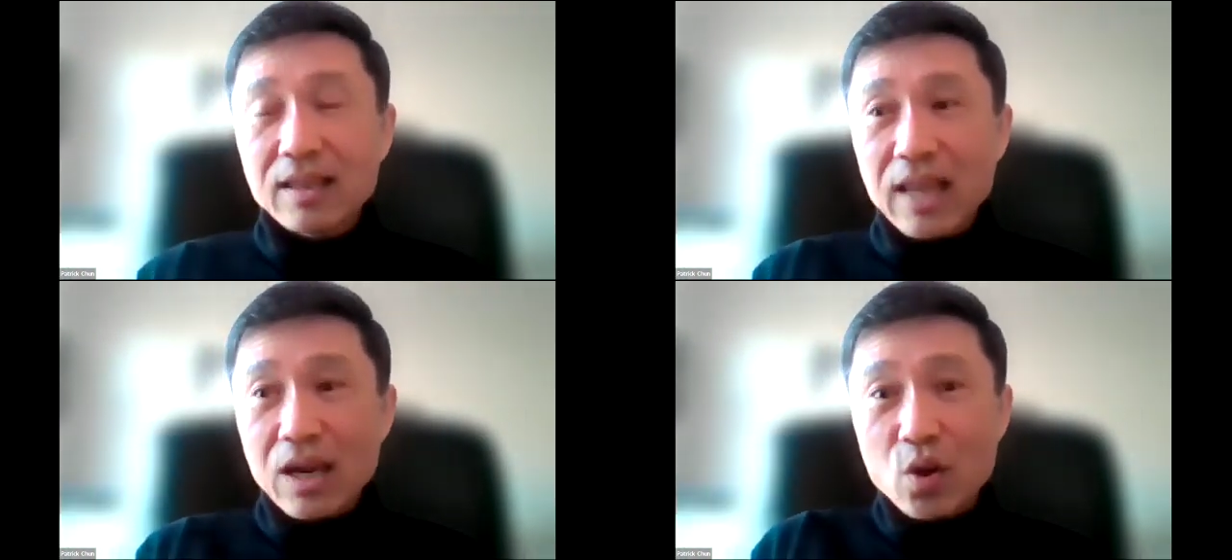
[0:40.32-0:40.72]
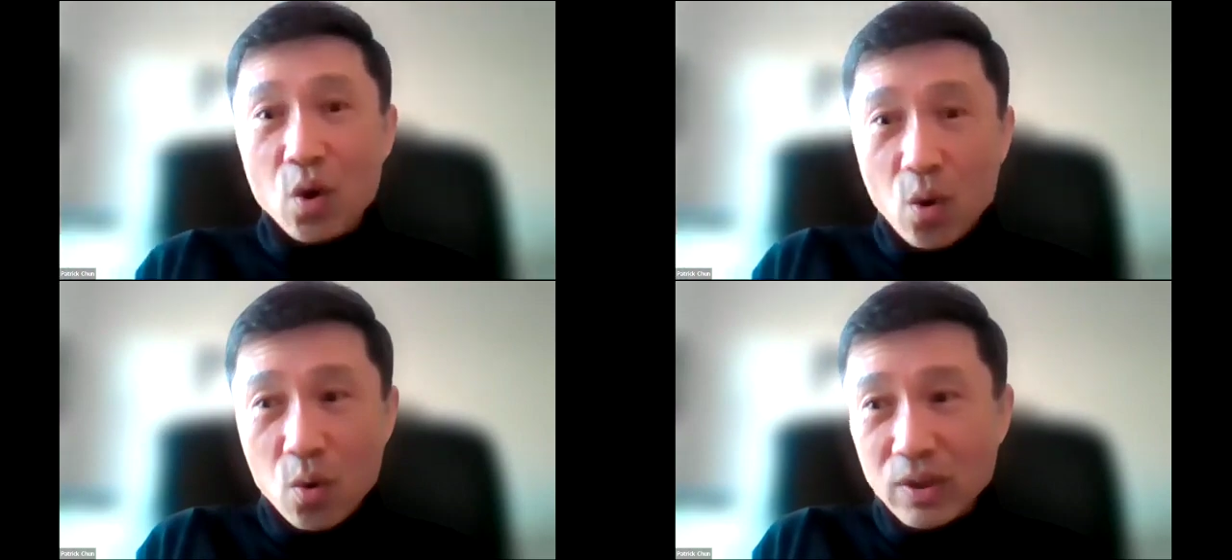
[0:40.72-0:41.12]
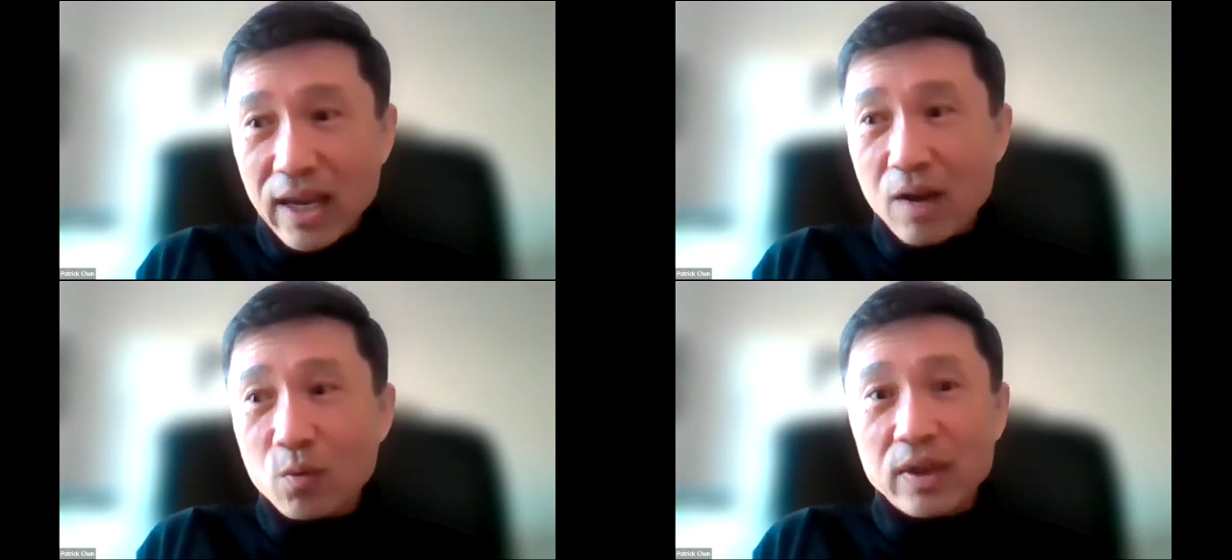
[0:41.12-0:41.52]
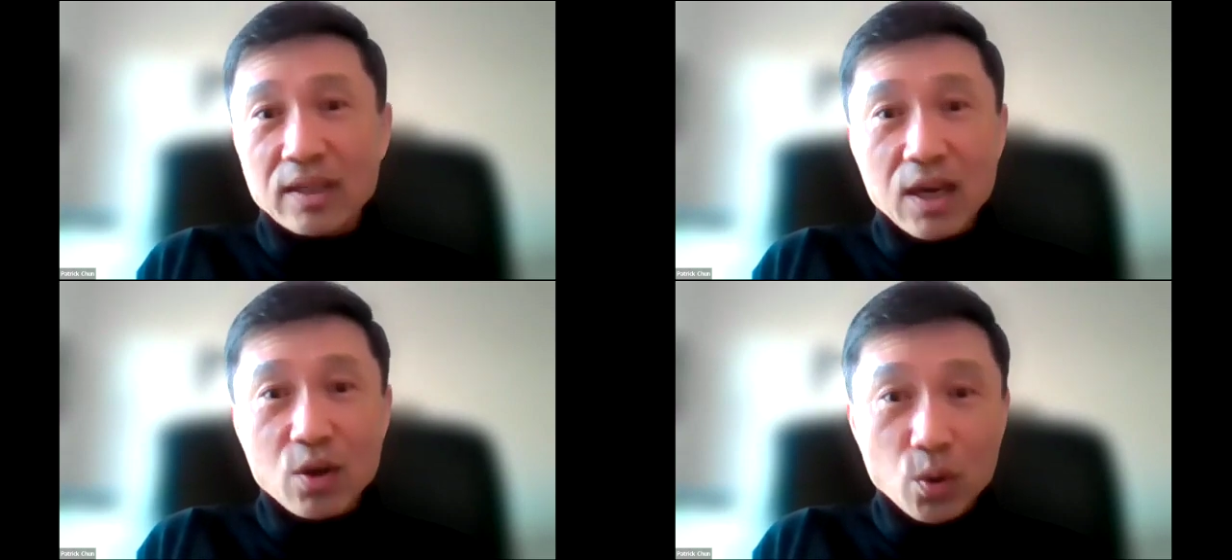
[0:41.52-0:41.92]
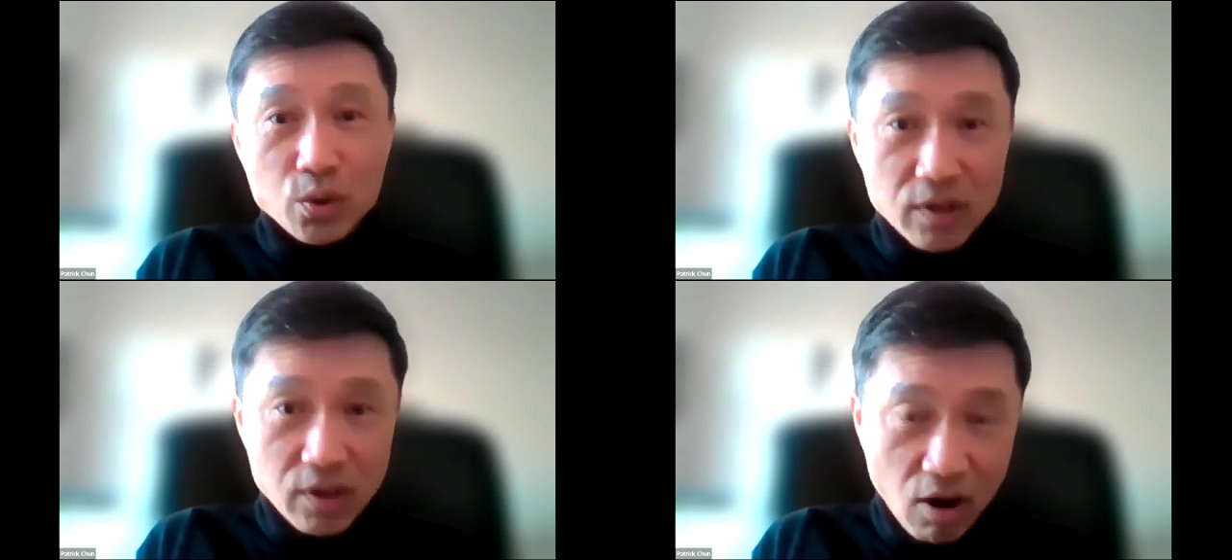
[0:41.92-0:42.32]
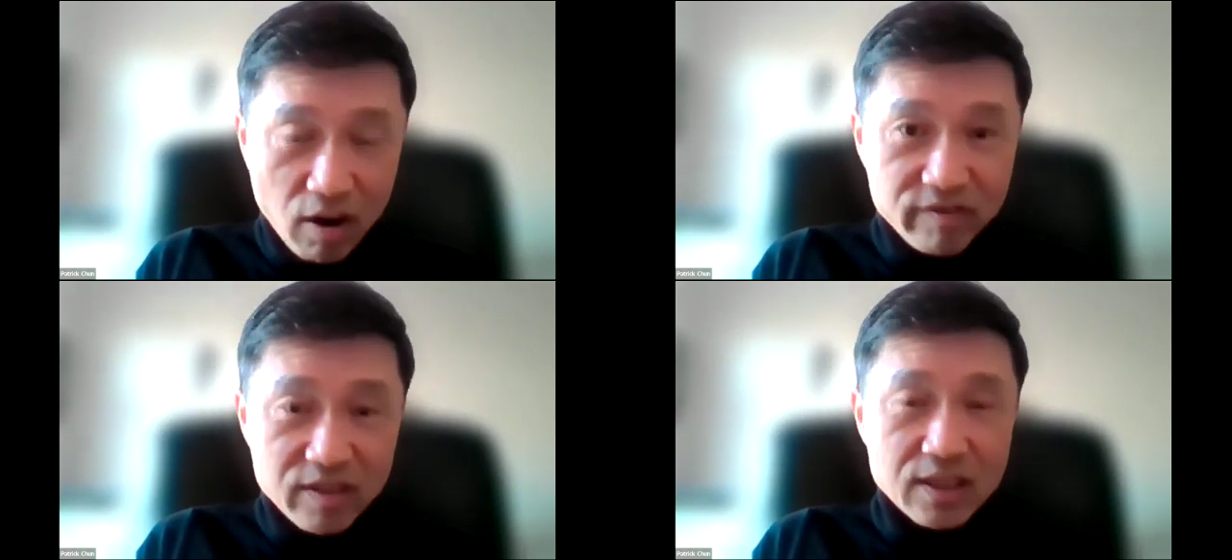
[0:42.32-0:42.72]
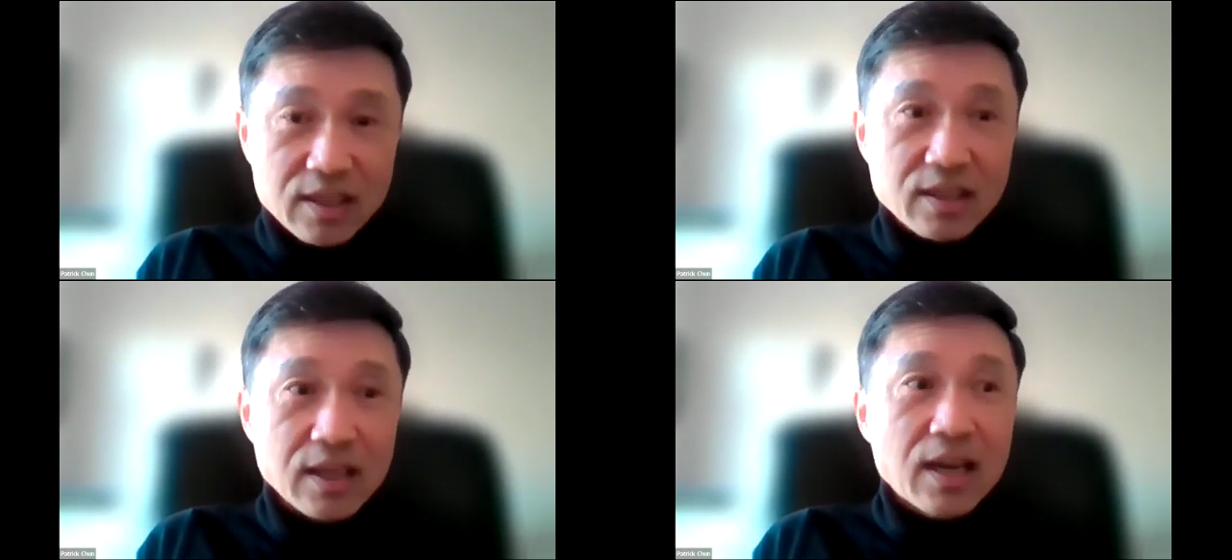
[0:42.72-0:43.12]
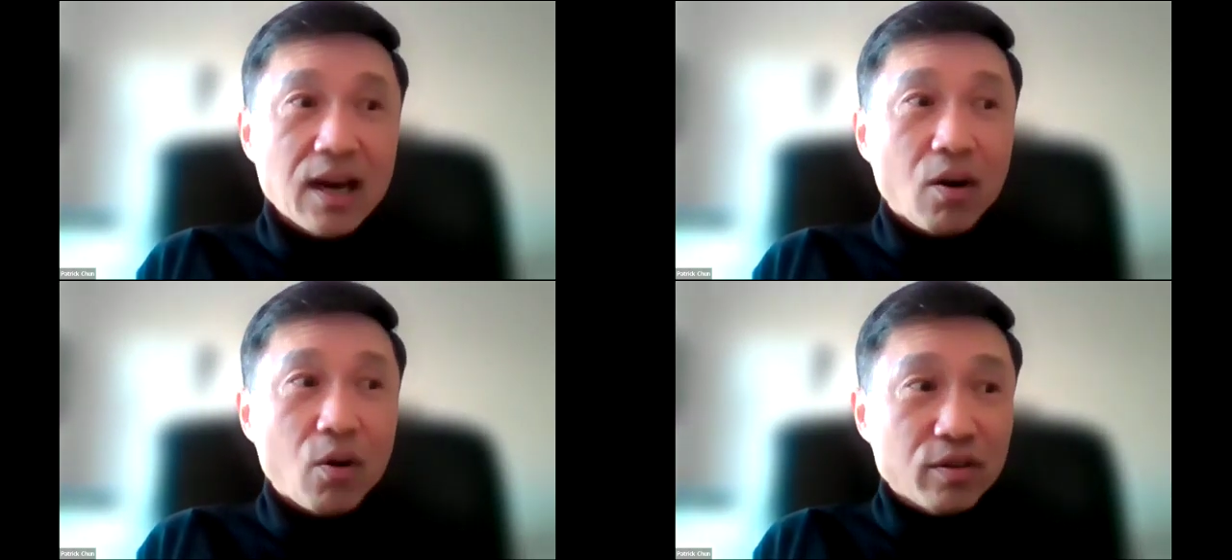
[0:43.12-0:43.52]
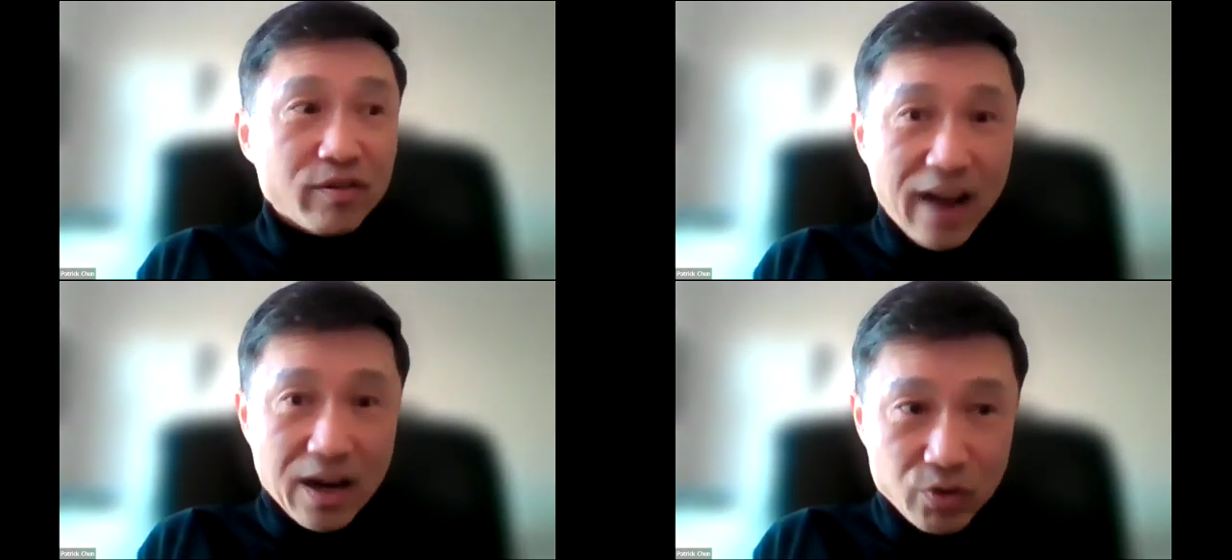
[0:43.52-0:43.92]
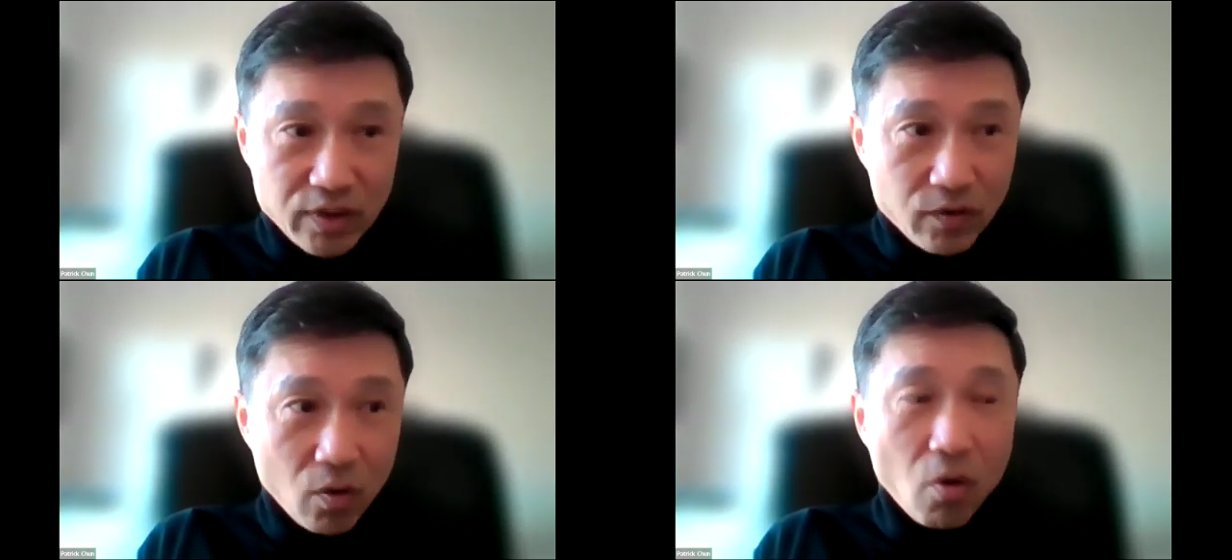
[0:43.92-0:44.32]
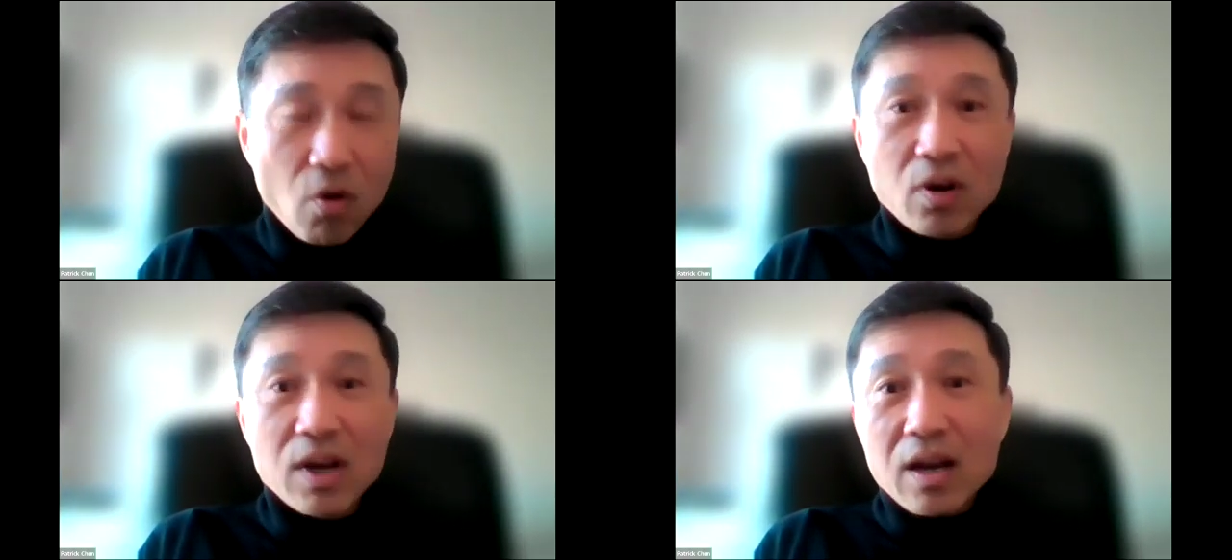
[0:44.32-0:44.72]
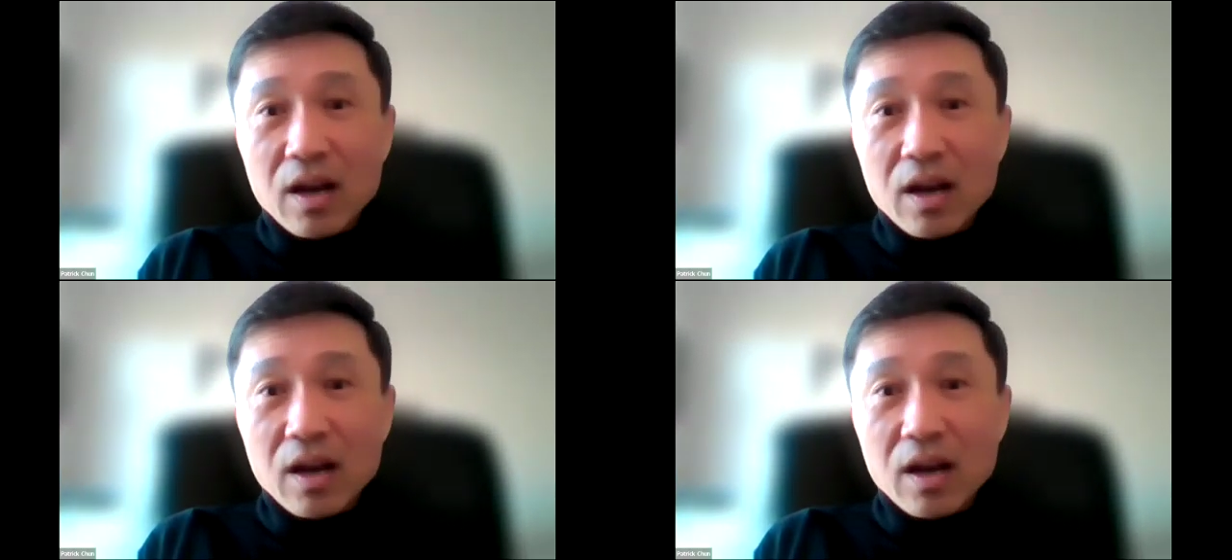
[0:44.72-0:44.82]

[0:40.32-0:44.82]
They know that when they go to the office or the factory floor,